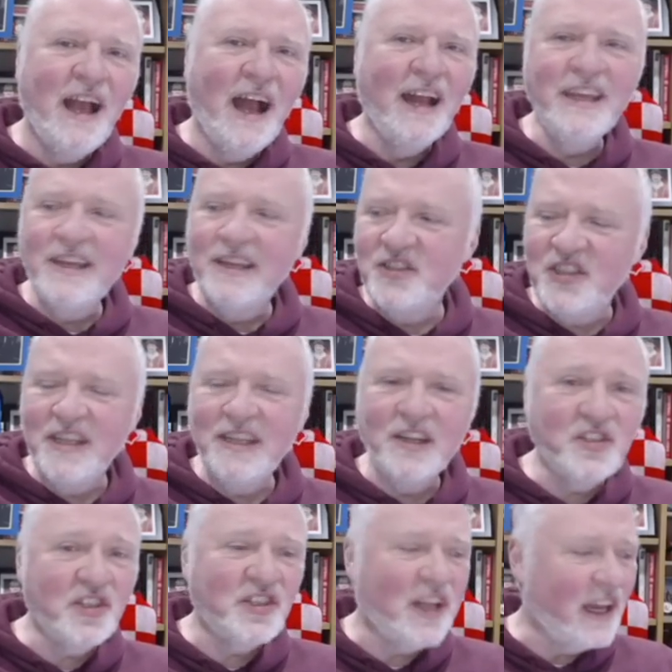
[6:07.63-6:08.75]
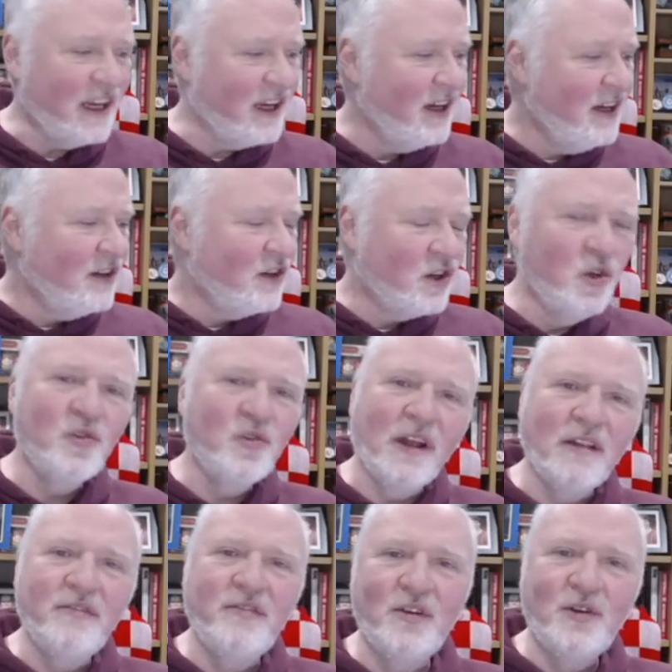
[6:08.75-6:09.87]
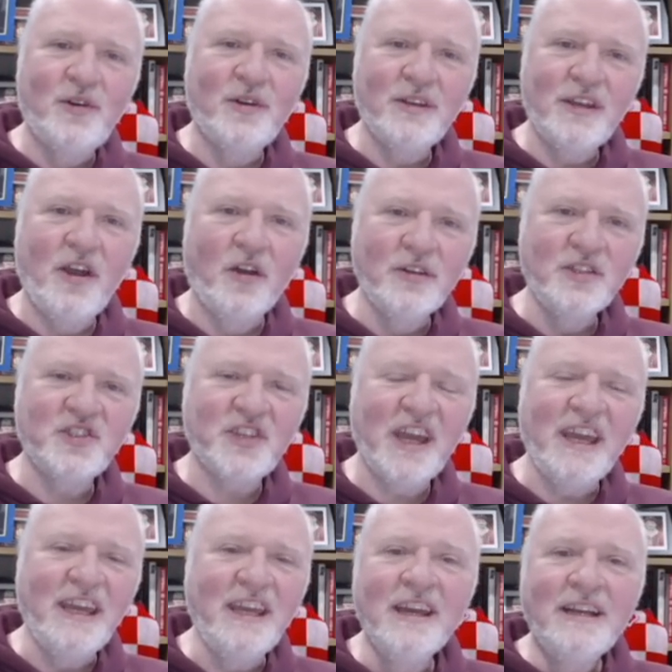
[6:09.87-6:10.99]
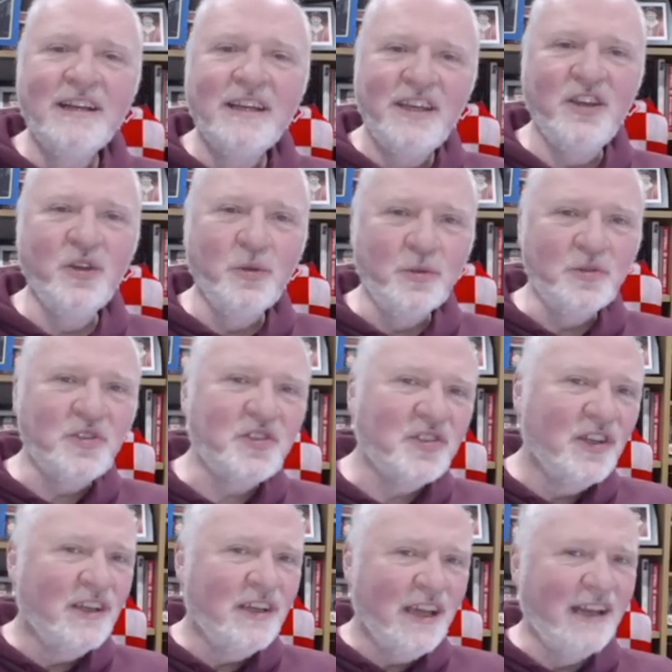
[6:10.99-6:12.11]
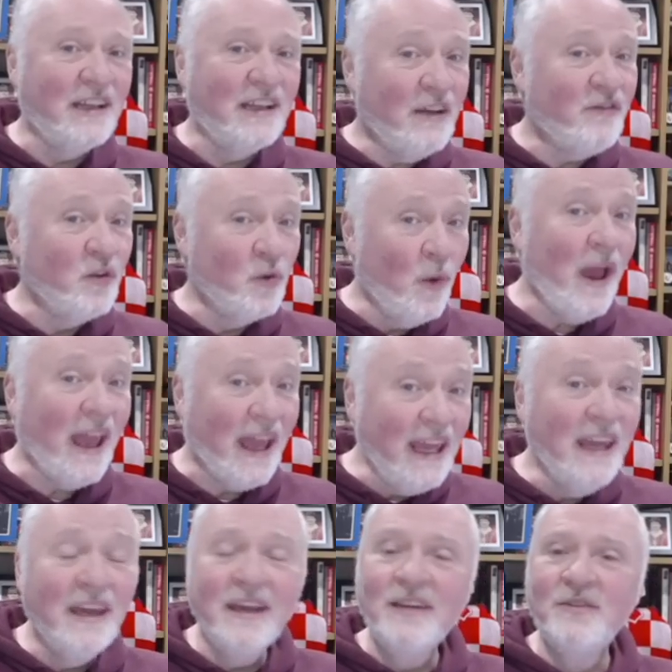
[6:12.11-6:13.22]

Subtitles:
And you could see that just like Kural for Connah's Quay, Hughes, in a different way,